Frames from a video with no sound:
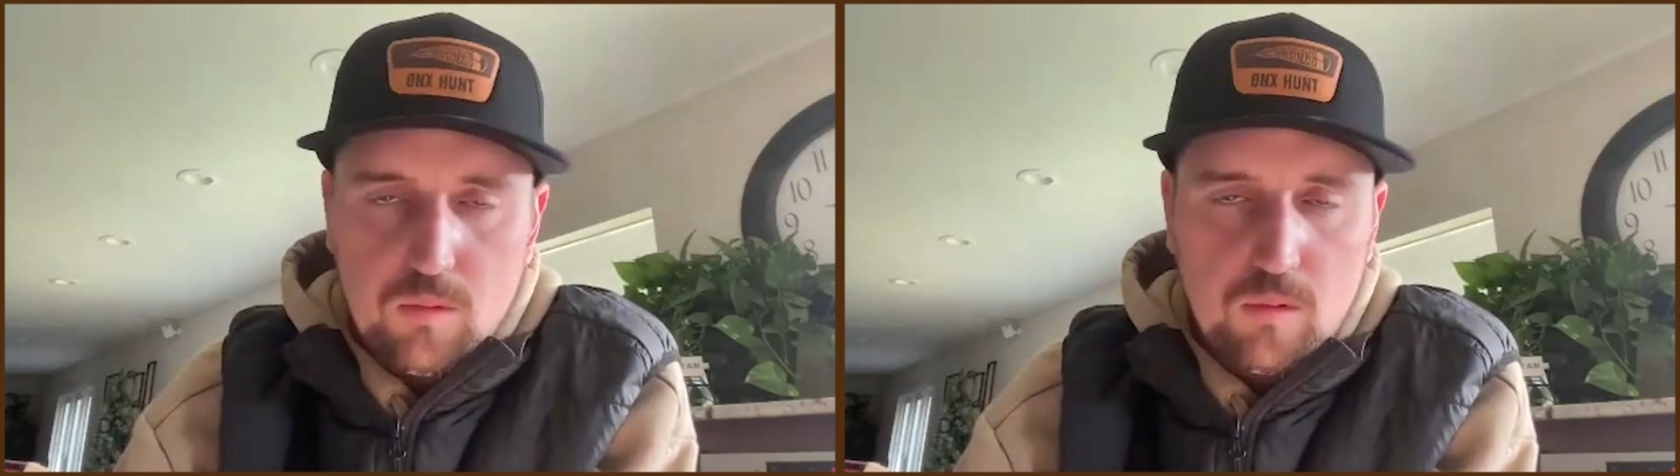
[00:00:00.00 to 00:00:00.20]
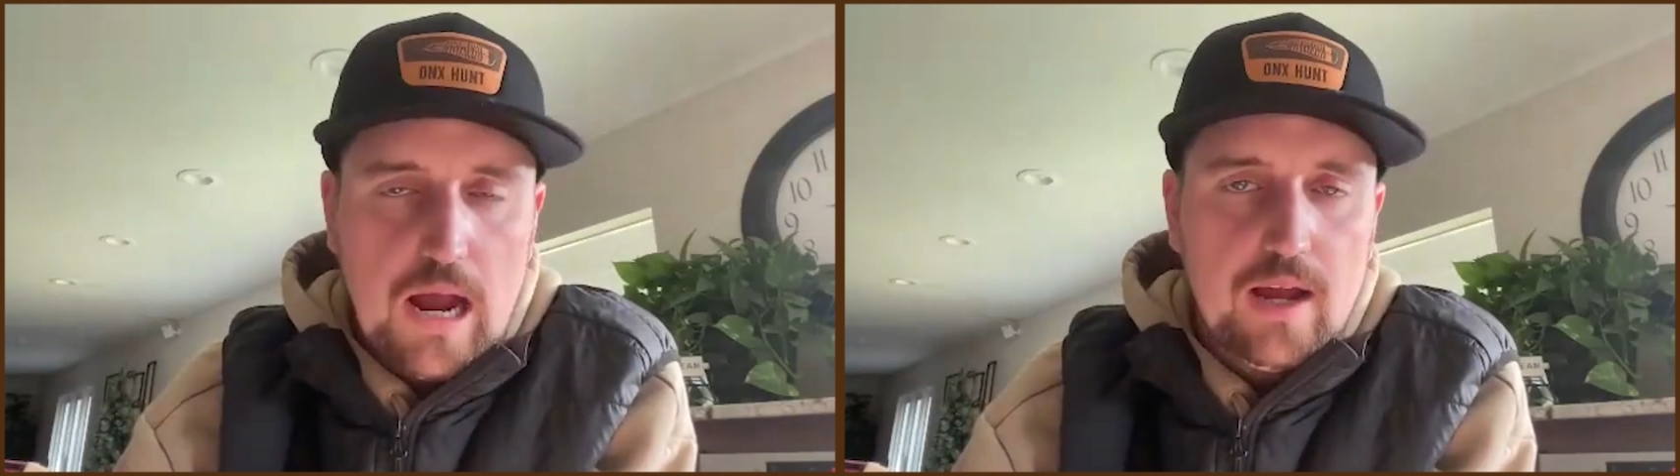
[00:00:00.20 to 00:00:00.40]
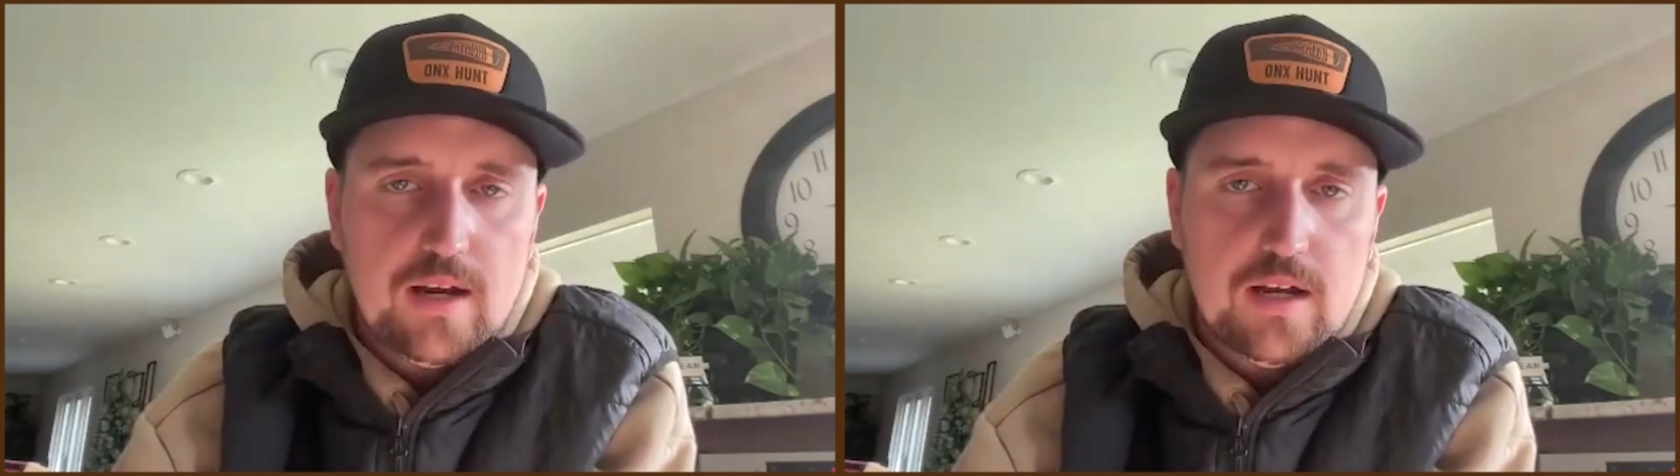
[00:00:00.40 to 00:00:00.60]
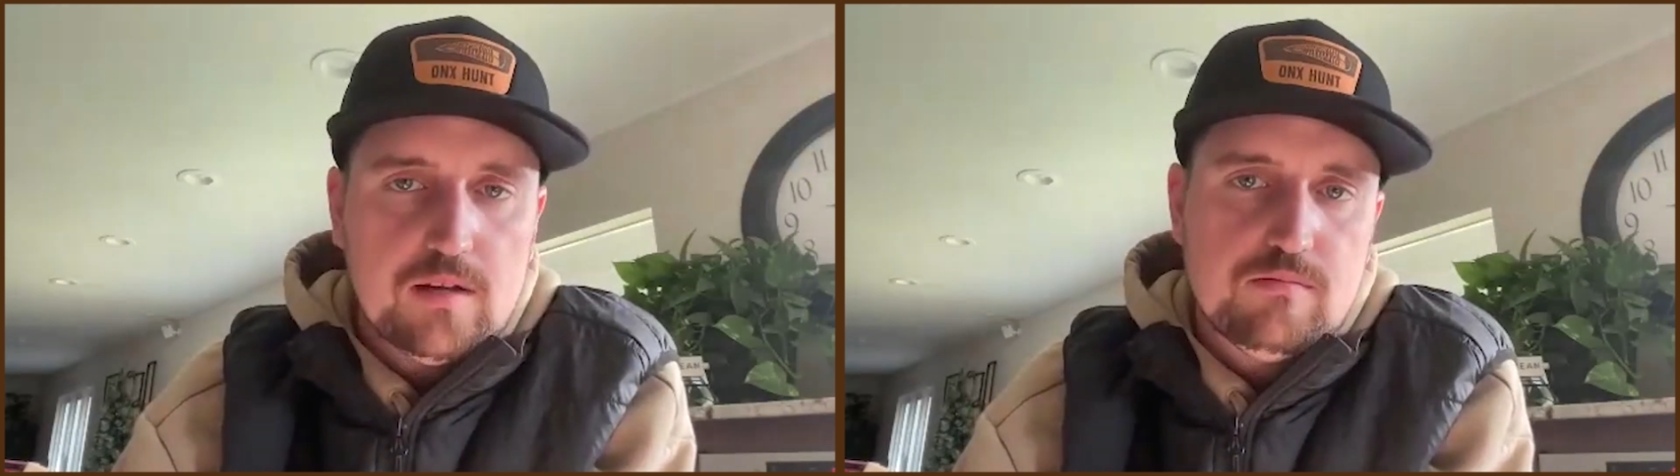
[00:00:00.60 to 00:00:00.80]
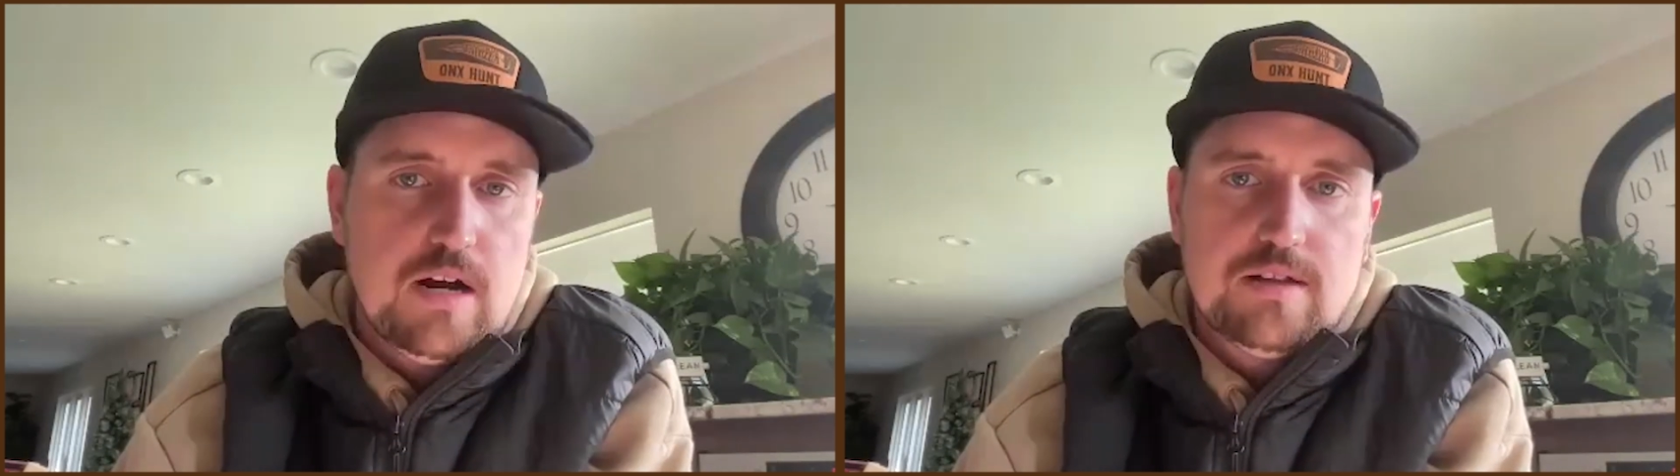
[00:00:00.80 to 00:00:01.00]
variety
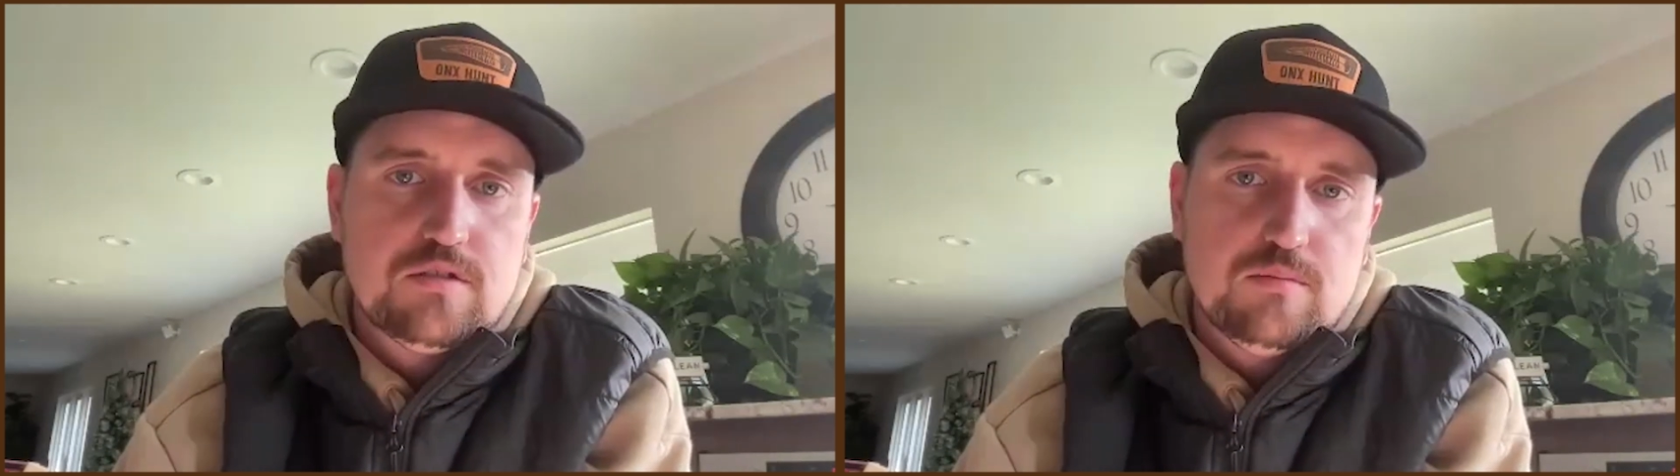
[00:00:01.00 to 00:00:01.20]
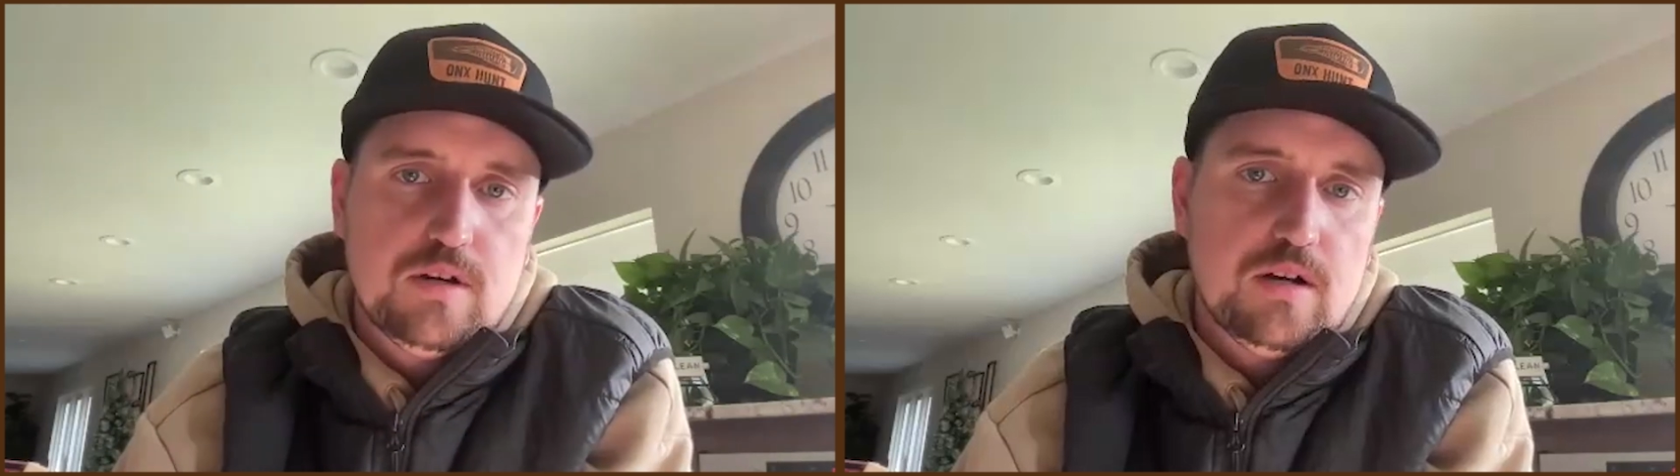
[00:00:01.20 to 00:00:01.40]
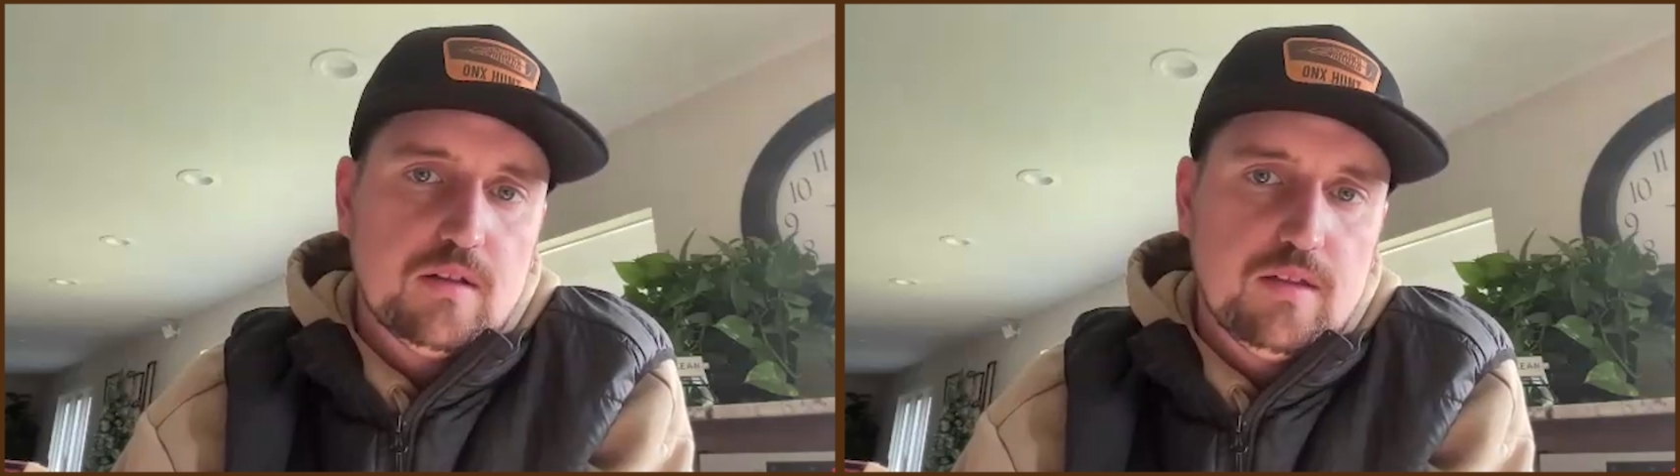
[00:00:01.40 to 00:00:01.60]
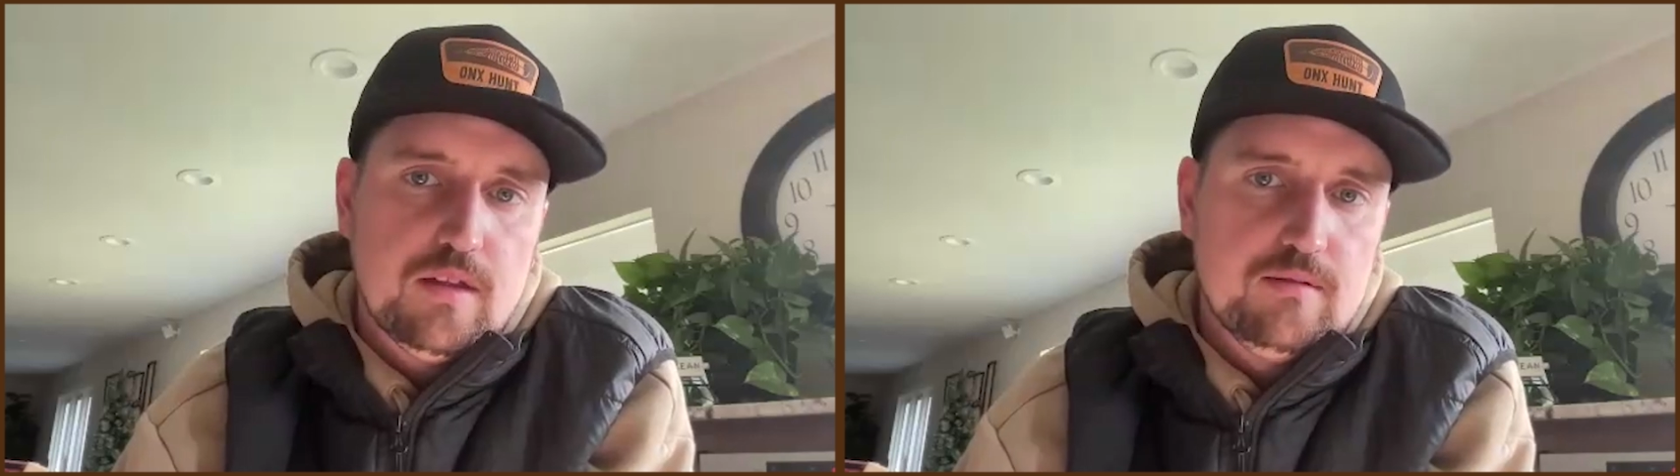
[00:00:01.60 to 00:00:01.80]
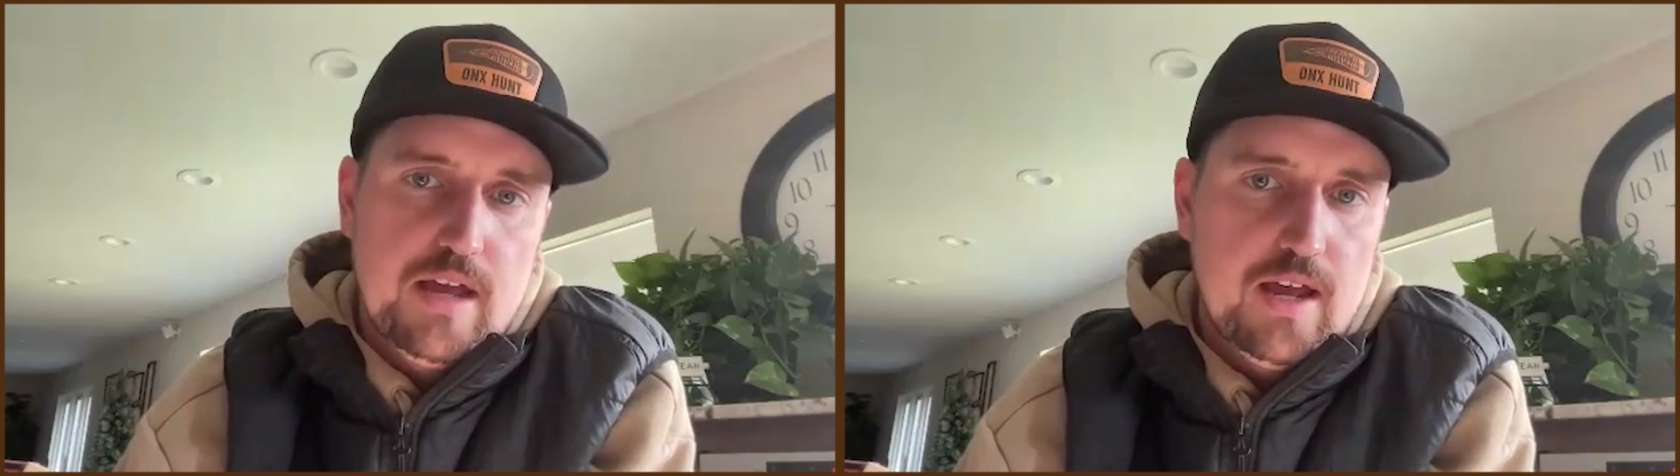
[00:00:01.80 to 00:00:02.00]
from Monster Buck
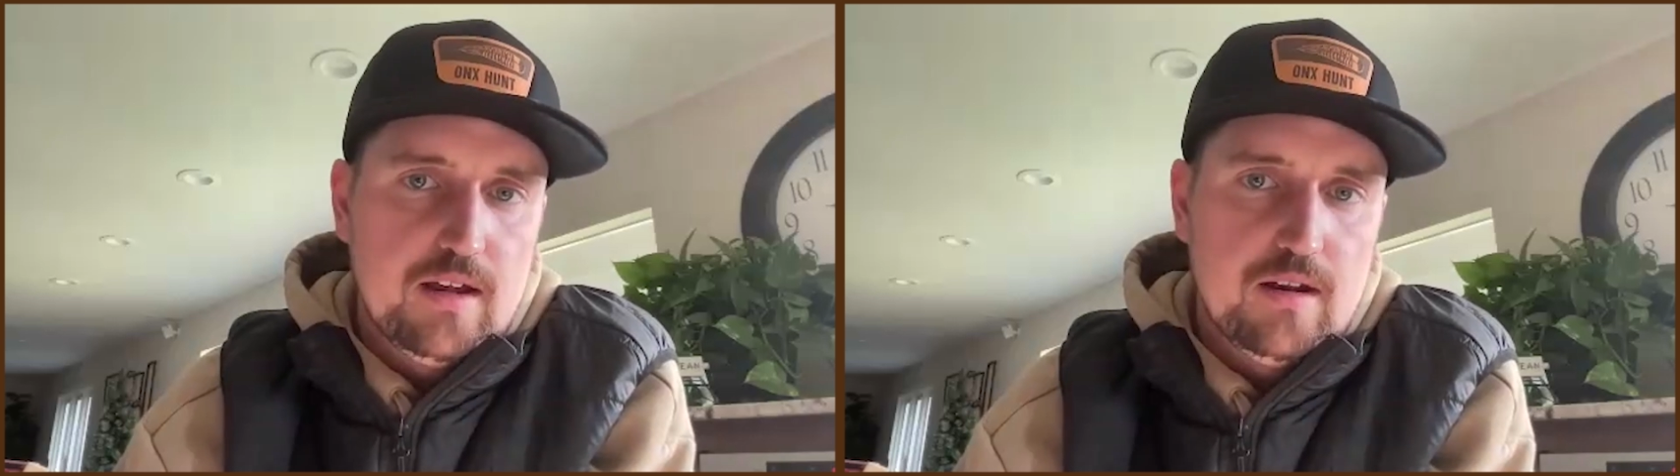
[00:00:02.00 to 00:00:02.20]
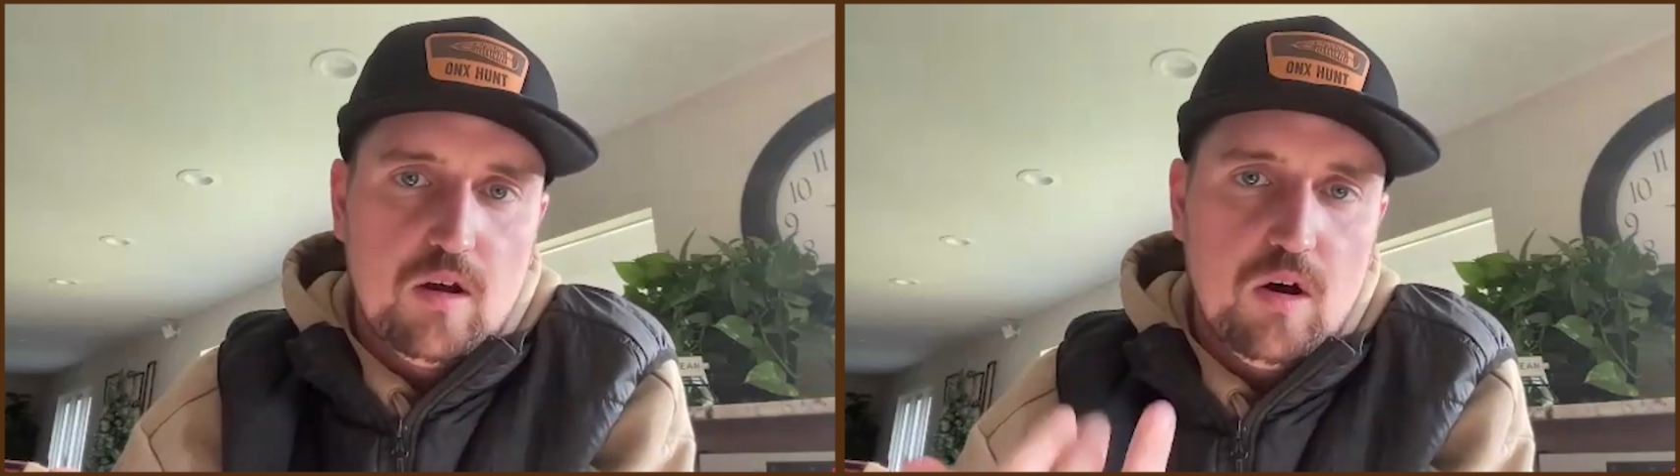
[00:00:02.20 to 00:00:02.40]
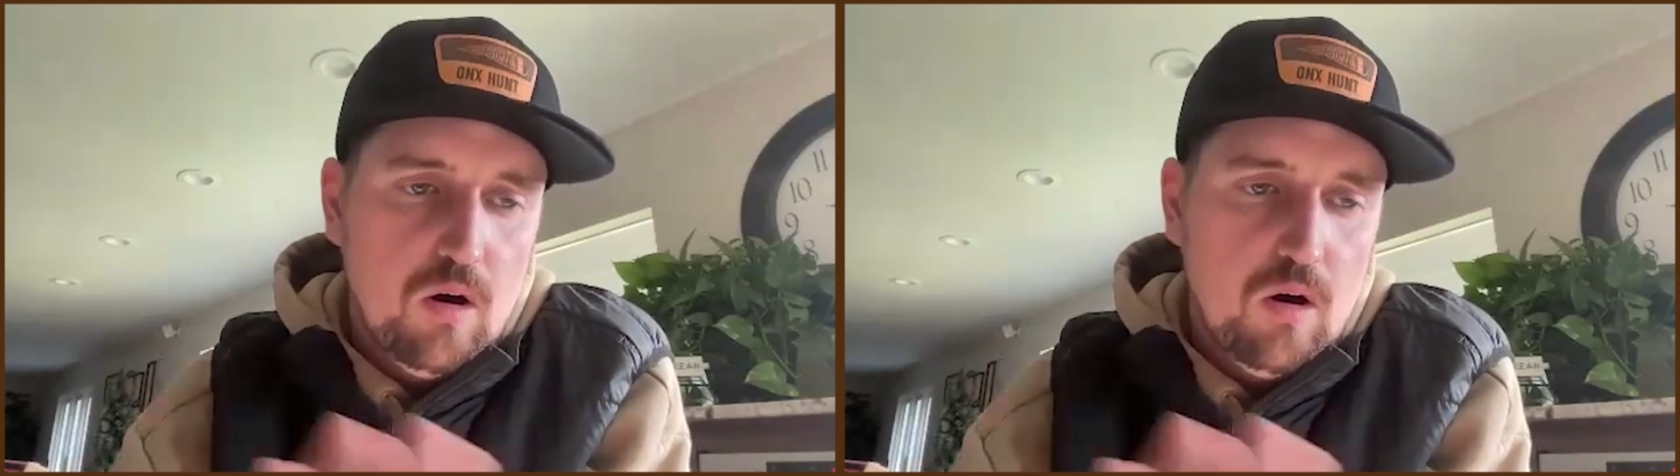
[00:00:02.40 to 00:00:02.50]
that had